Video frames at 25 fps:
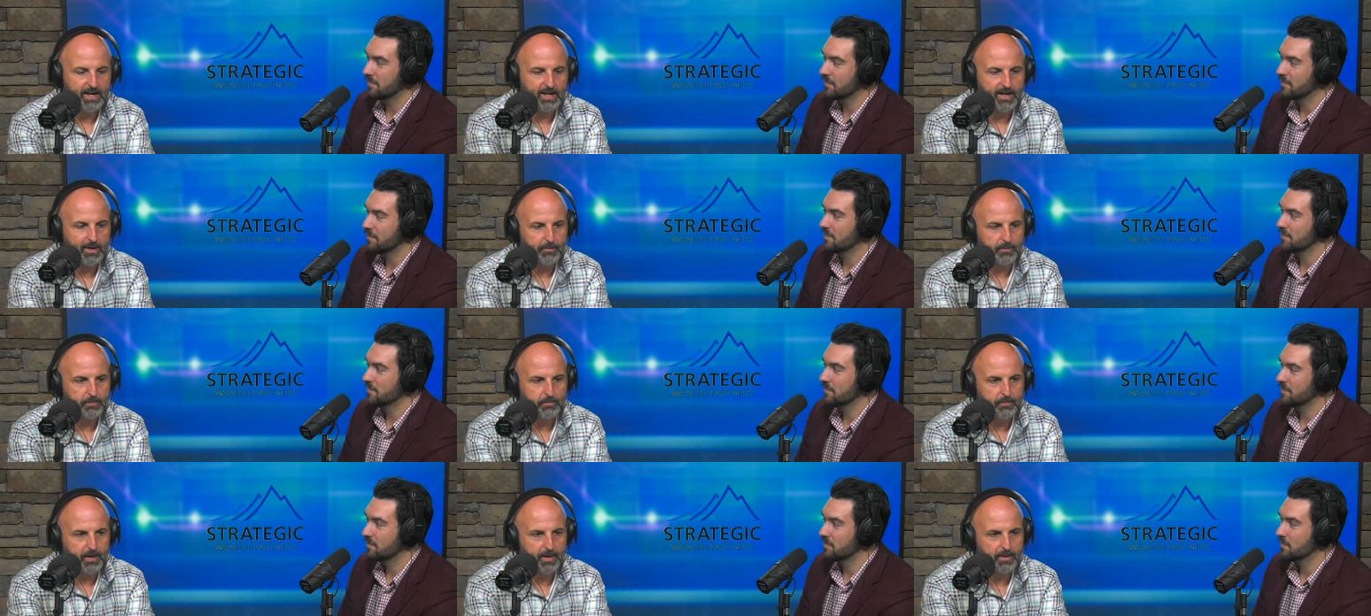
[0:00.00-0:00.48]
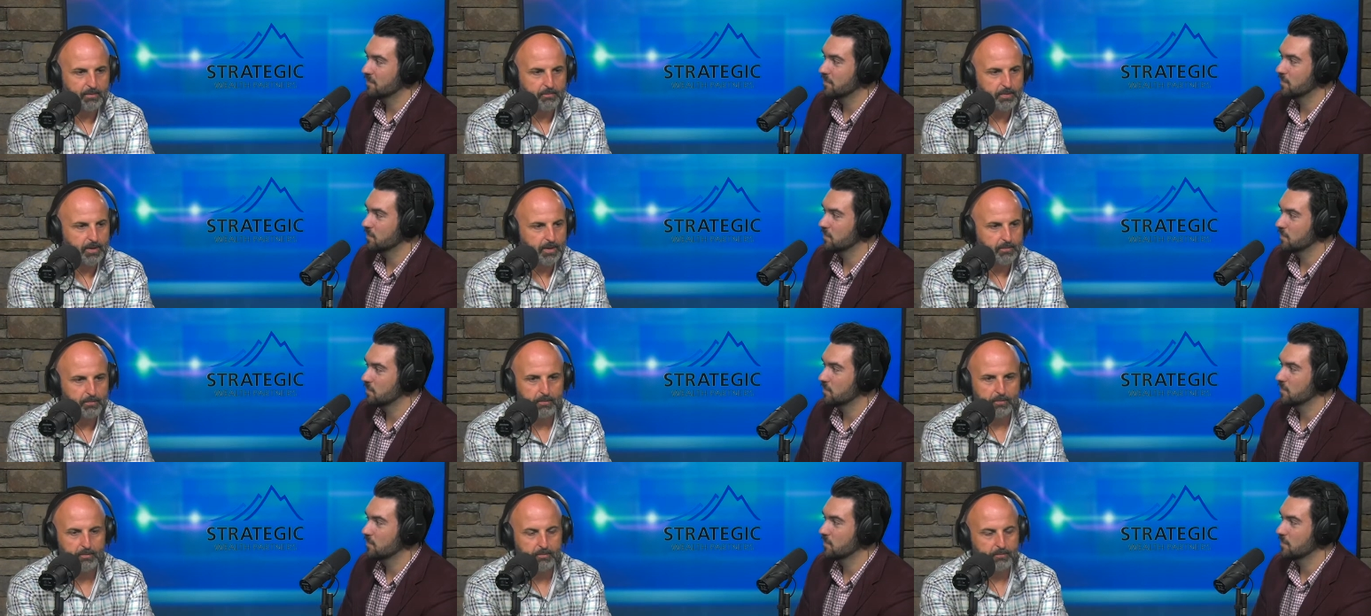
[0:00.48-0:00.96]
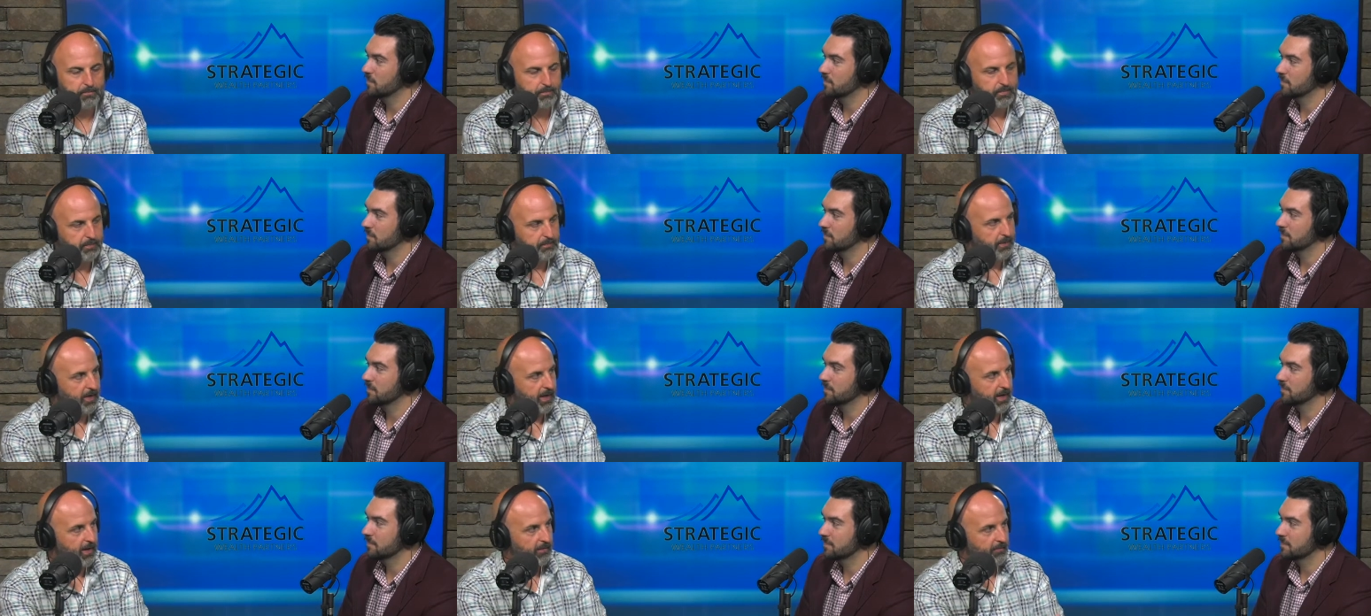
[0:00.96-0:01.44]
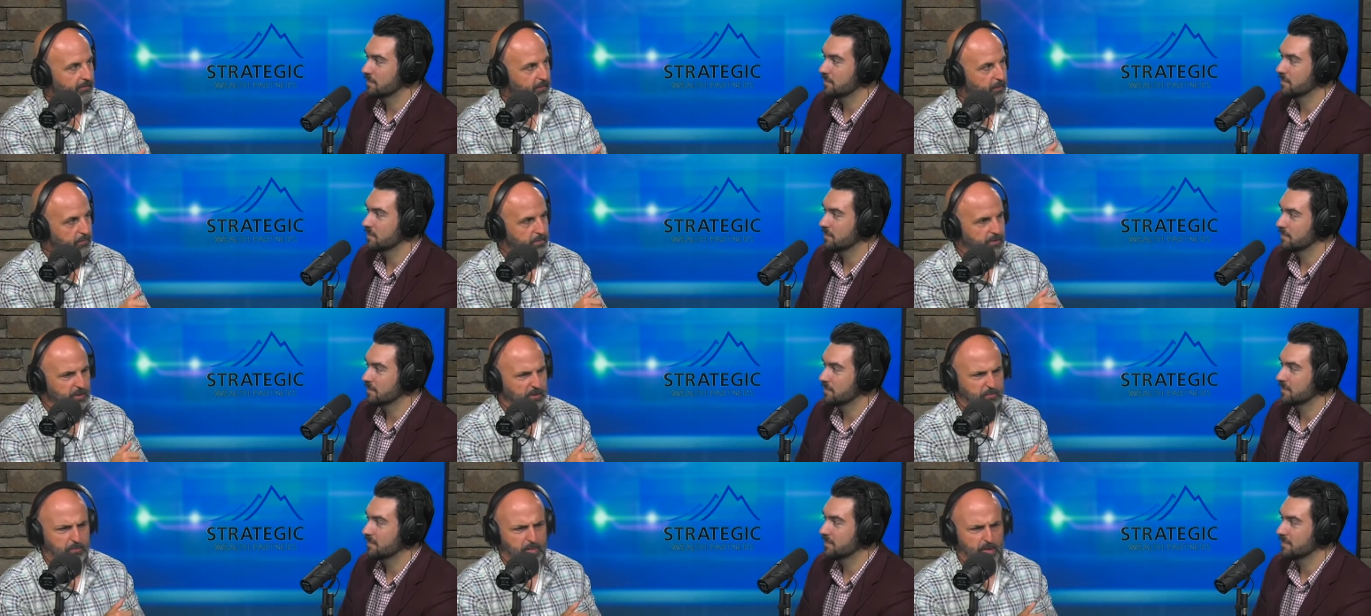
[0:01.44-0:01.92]
Speaker 1: He helps pay people pay off their
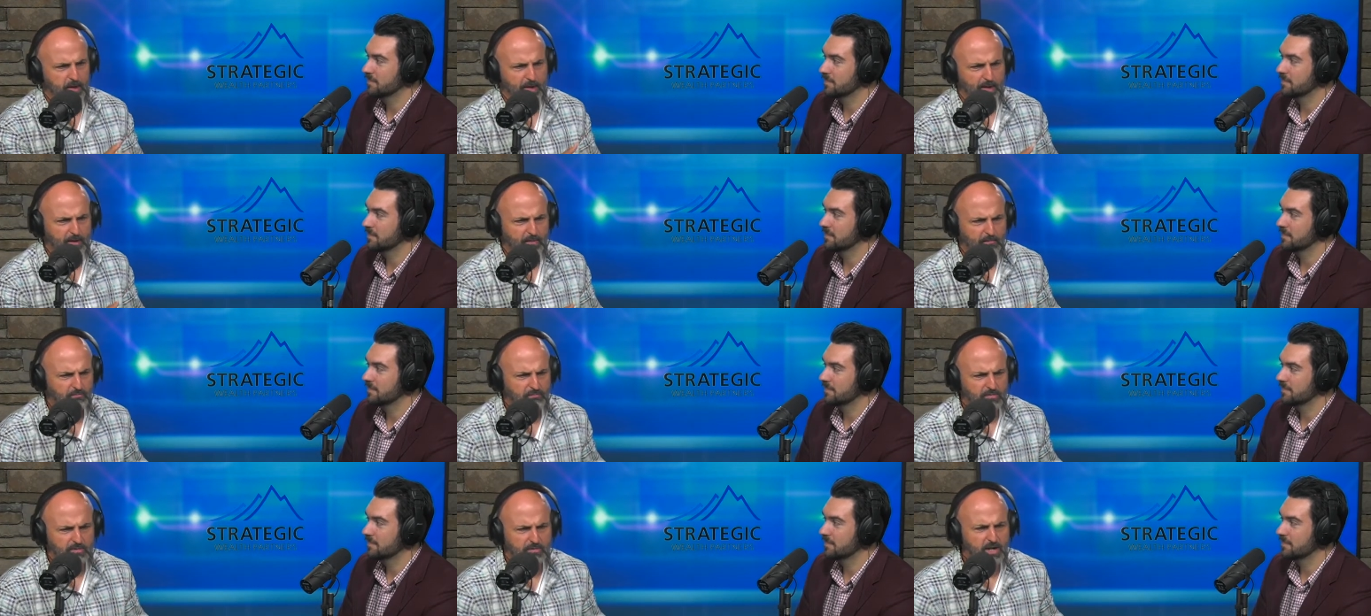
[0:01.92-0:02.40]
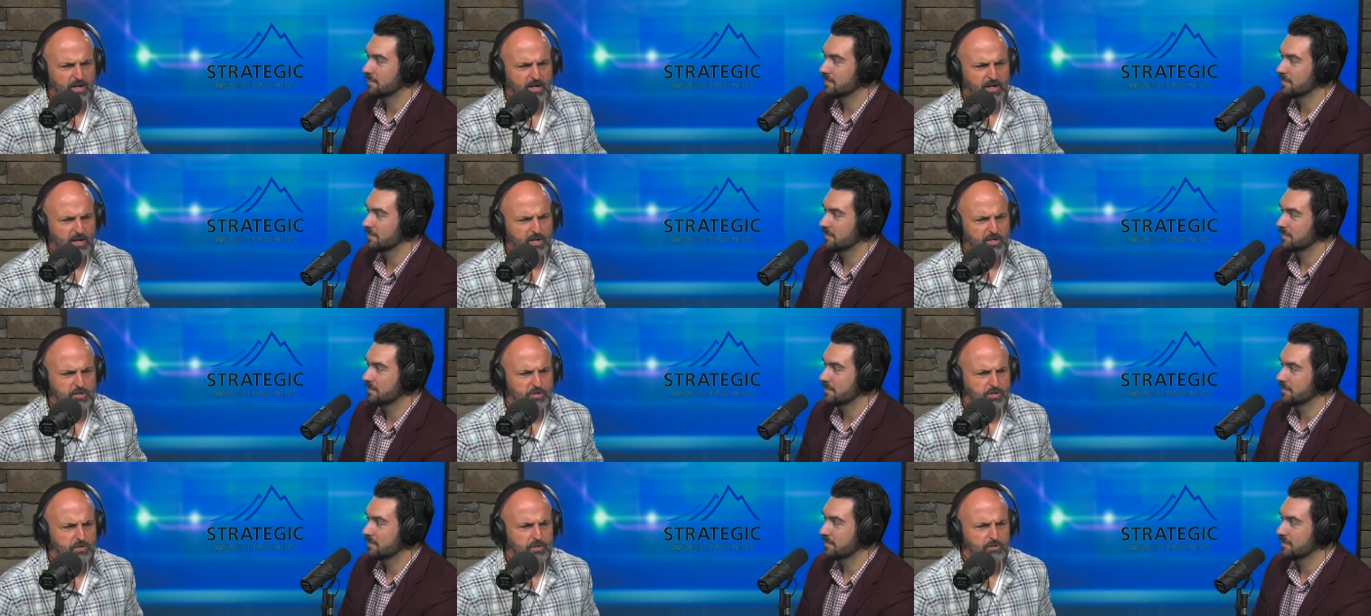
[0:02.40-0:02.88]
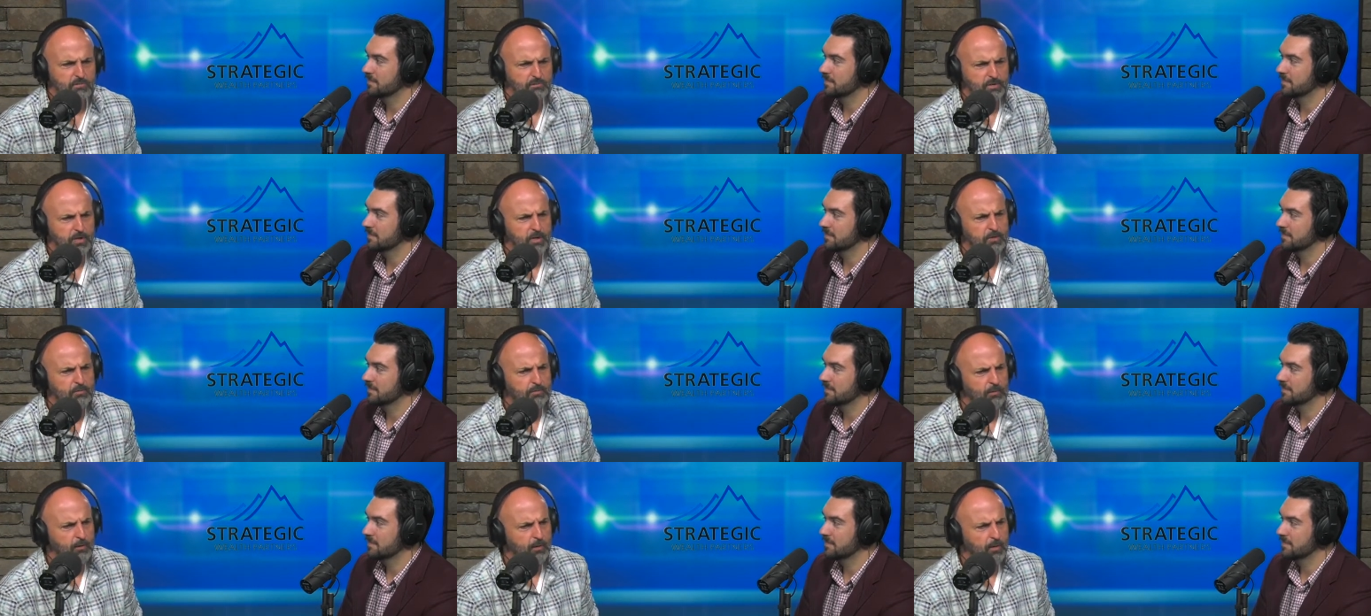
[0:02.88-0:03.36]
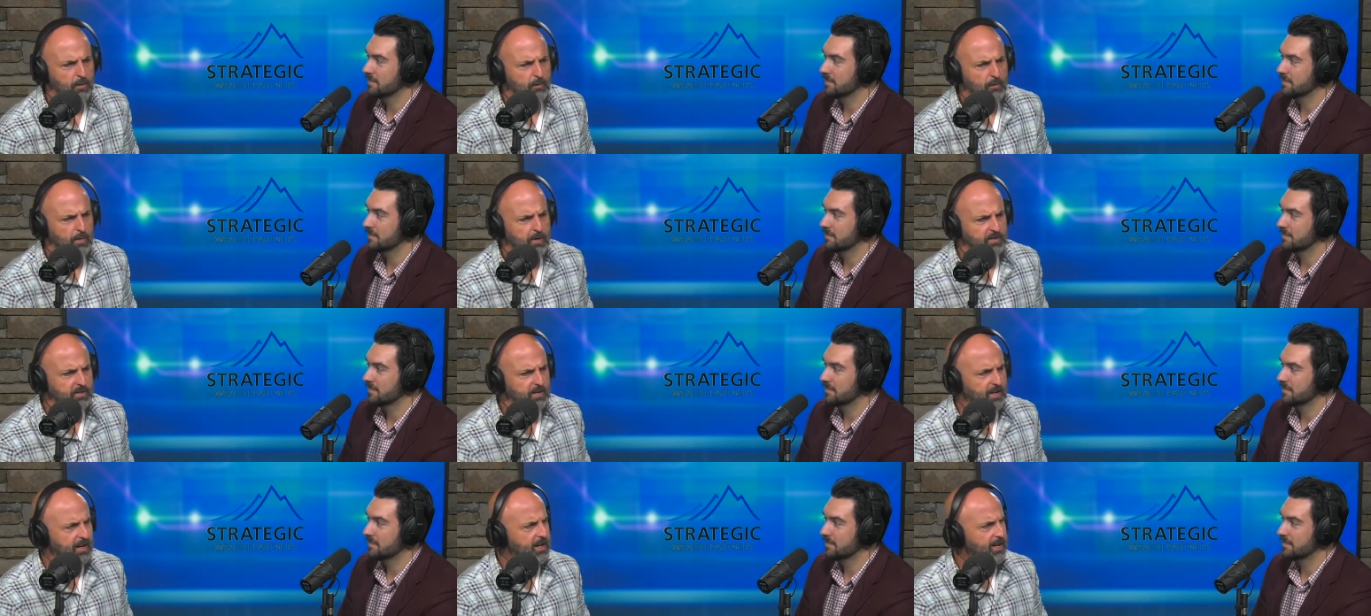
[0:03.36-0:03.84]
bills. Be like, take out your, your
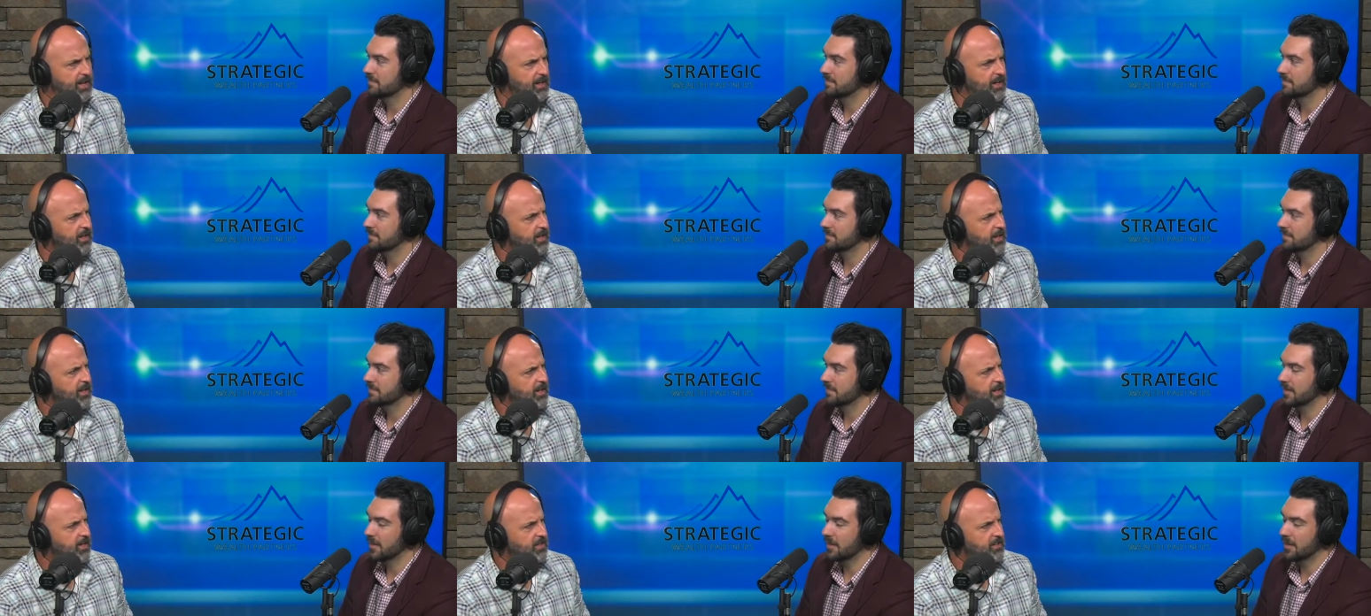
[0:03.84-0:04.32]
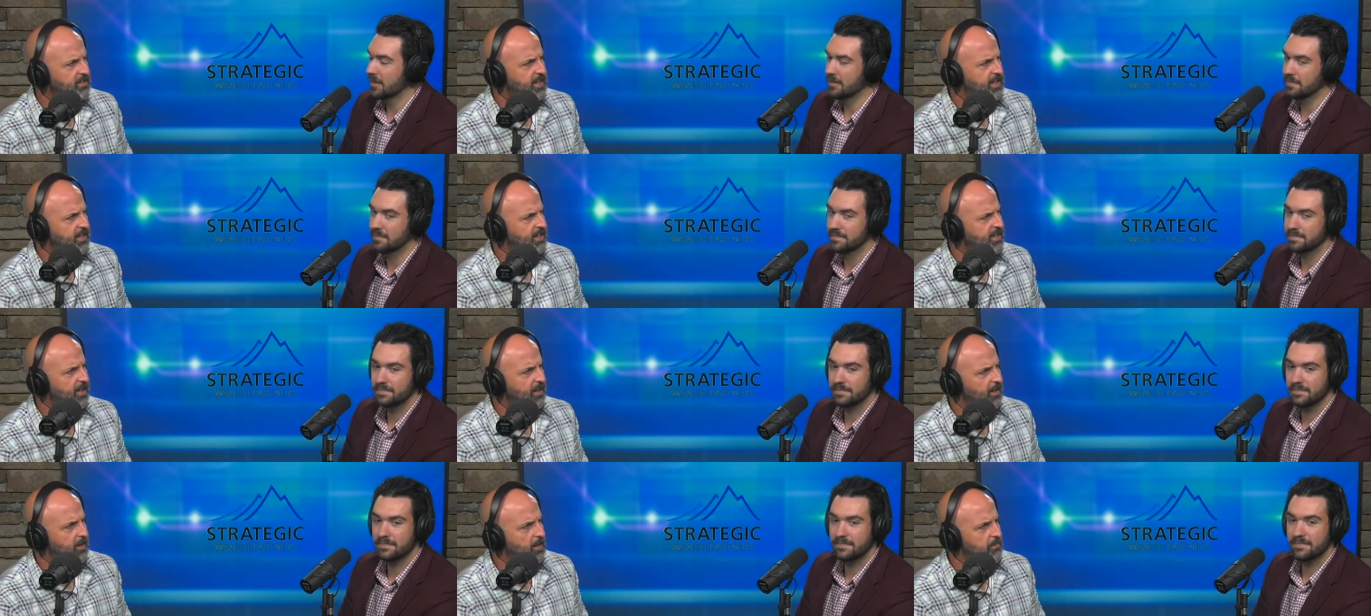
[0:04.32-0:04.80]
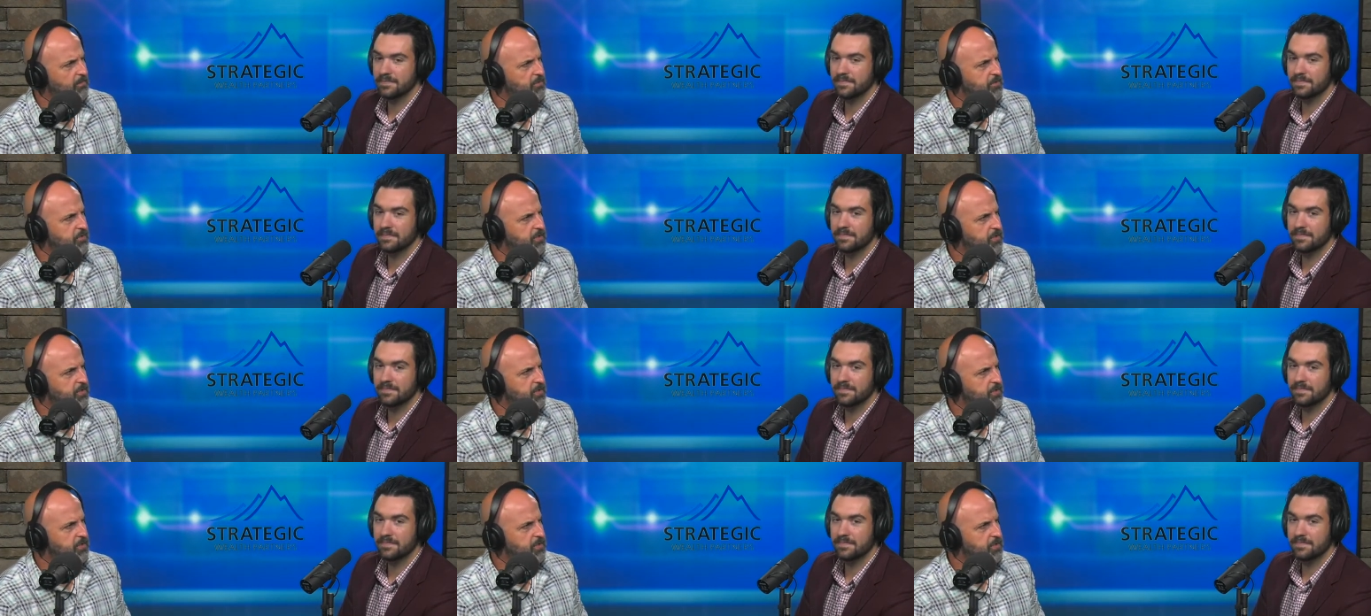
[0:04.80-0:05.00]
401k, yeah. taking a lump